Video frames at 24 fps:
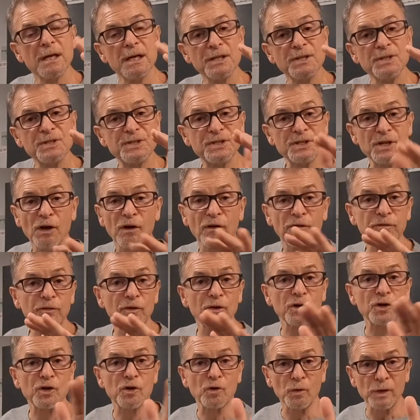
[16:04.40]
silver
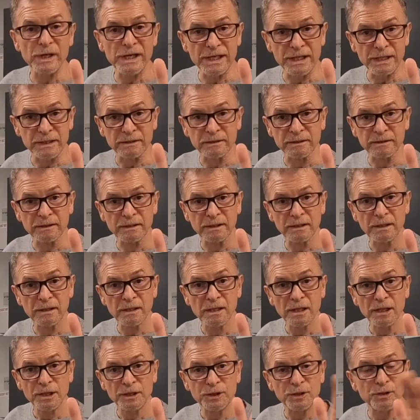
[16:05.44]
green.
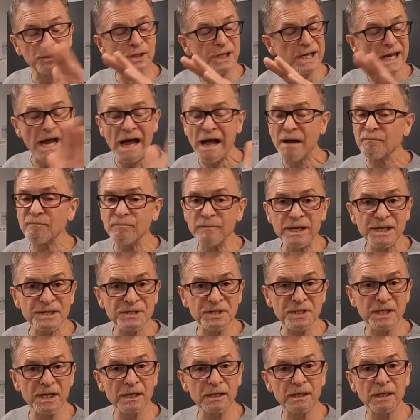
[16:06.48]
You can't
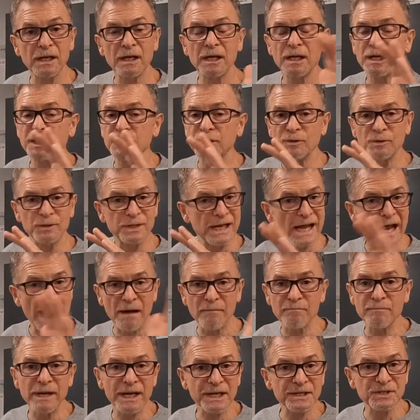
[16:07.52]
miss it, you
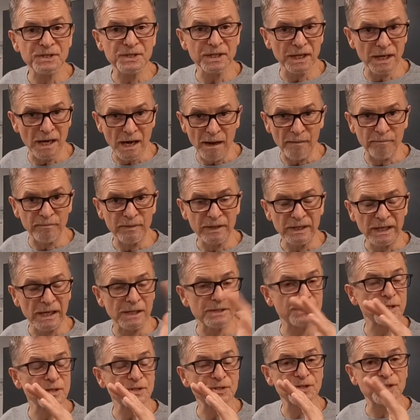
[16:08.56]
can't mix it up.
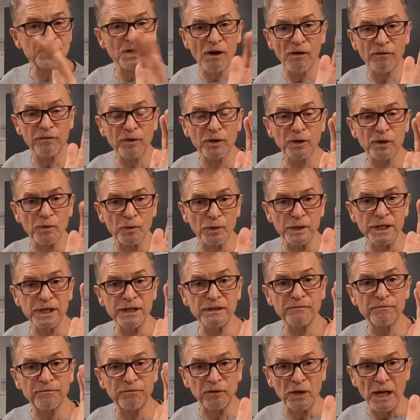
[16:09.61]
It's a silver
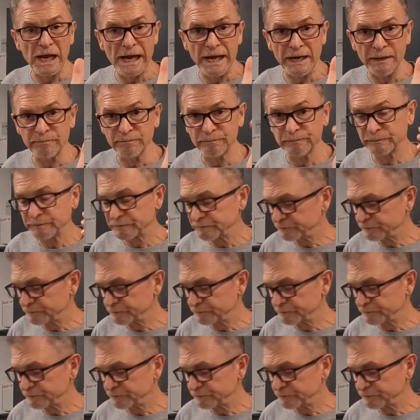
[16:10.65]
green flame.